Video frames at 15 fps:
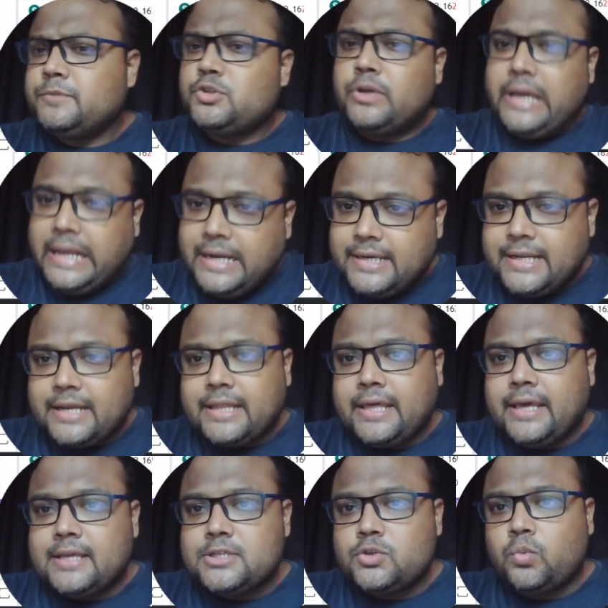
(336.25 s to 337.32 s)
so in that
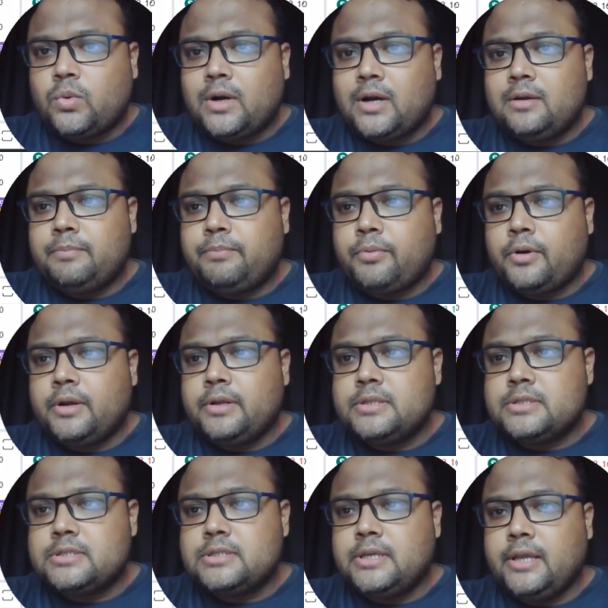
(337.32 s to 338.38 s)
case
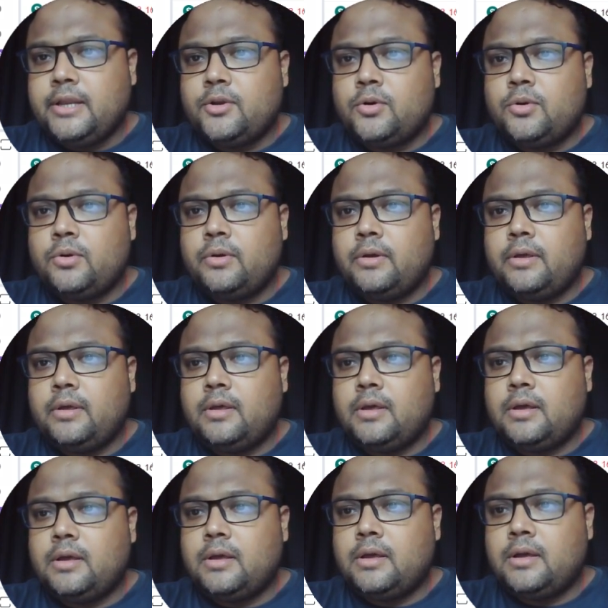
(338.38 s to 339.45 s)
1.1040,
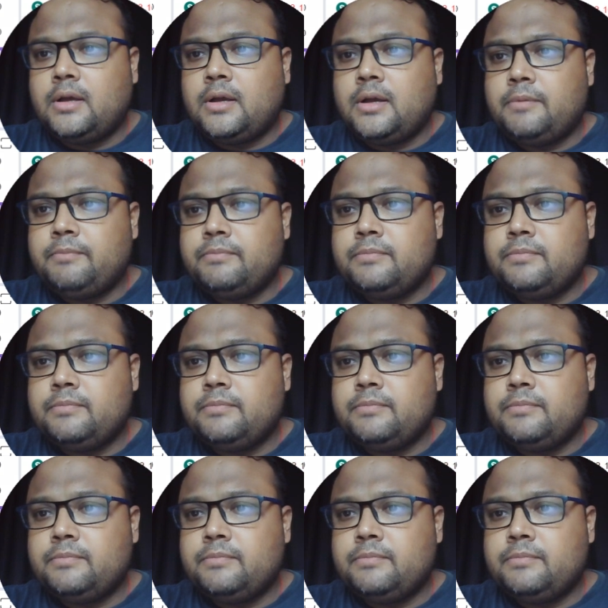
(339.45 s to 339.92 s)
around